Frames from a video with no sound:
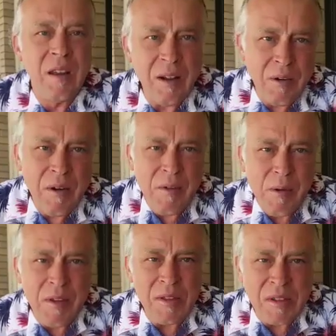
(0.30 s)
Hello
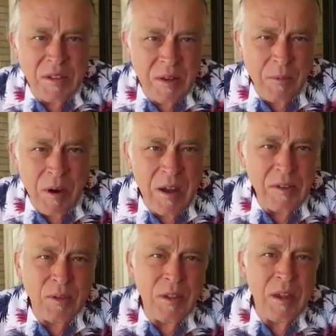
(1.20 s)
everyone, this is Tim
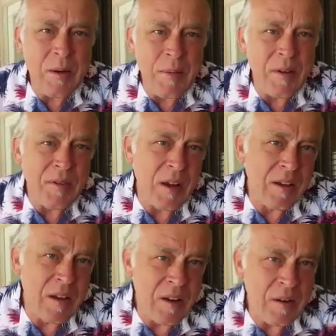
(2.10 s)
Wise with
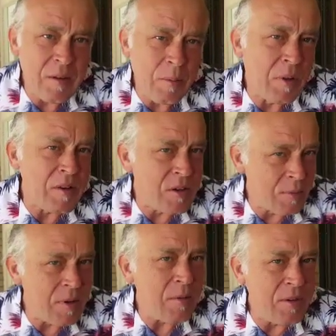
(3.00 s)
EMF.CARE. A pleasure
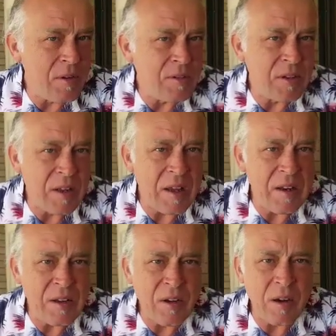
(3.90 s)
to be with you
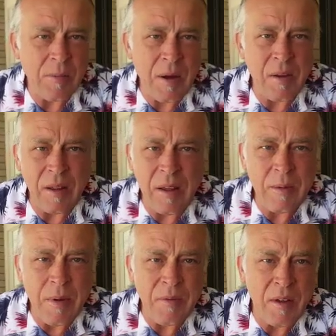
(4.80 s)
today to talk about
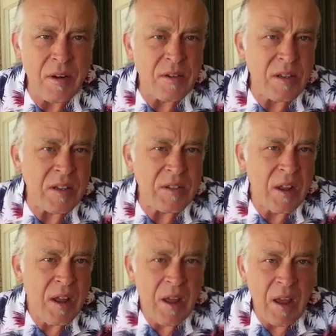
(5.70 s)
EMF energies,
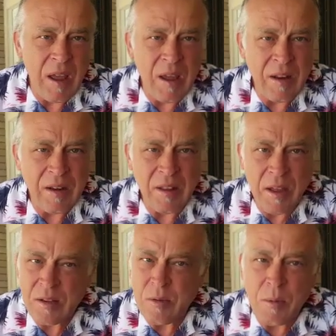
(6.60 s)
and
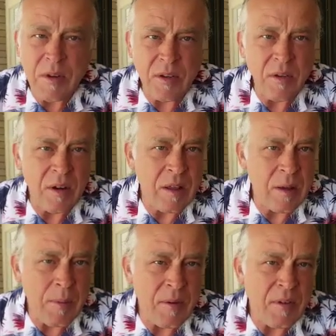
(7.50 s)
that's what we do at
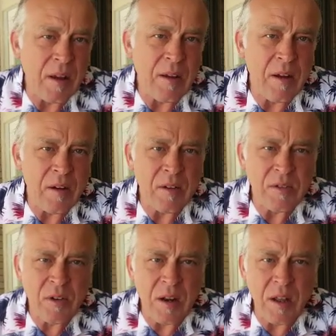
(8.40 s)
EMF.CARE,
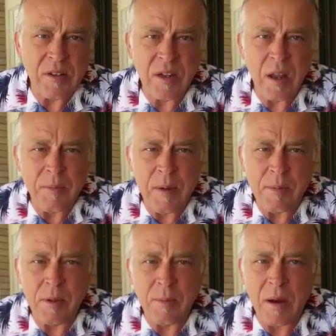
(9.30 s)
is try to educate
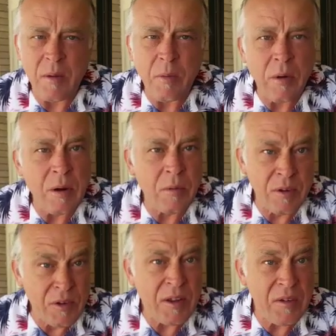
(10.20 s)
people about what
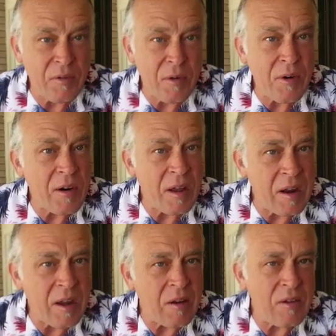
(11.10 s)
we're looking for
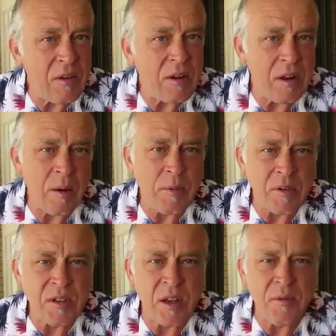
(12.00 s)
and how you can help
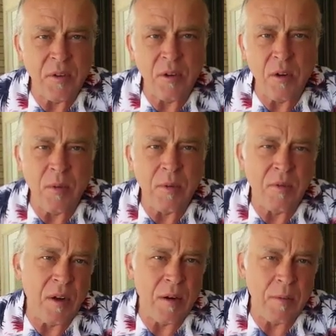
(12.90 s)
yourself in your home
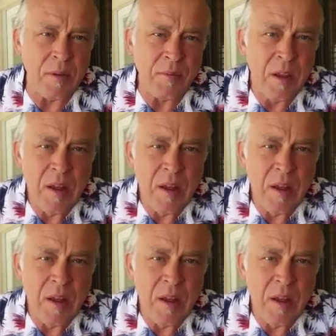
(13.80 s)
environment.